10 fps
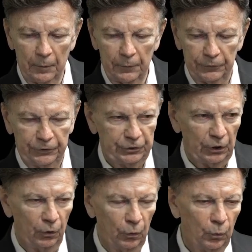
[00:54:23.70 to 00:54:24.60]

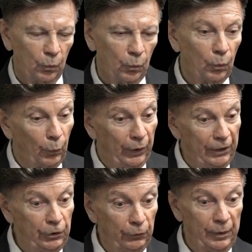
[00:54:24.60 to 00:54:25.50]
So when
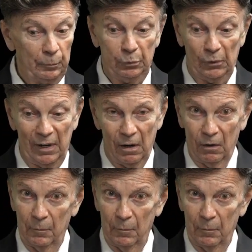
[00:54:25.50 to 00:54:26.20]
you're in prayer,